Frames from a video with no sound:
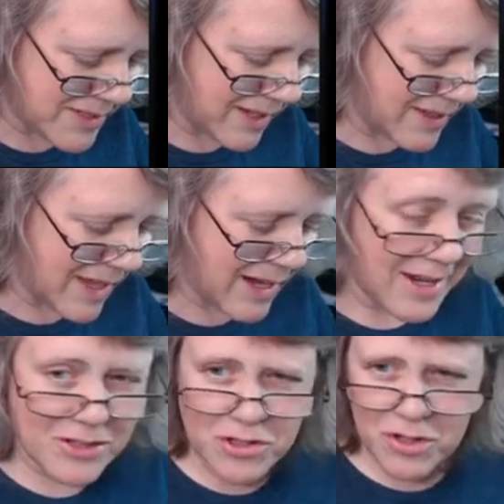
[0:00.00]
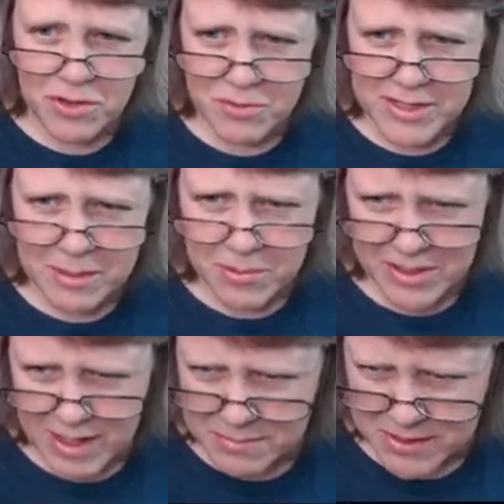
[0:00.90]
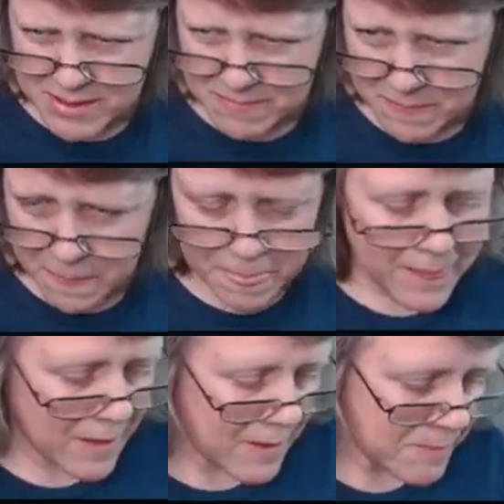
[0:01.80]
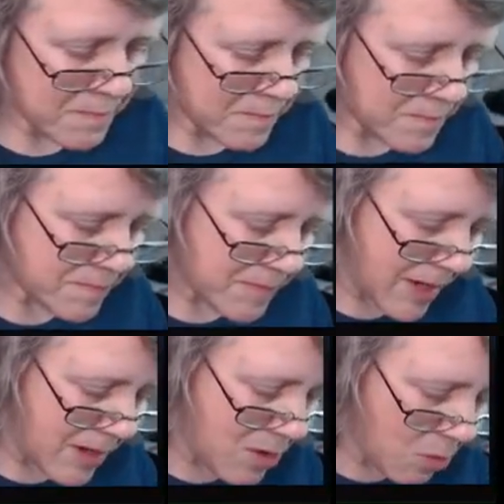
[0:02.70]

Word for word: like that i had to shoot it three separate times i don't know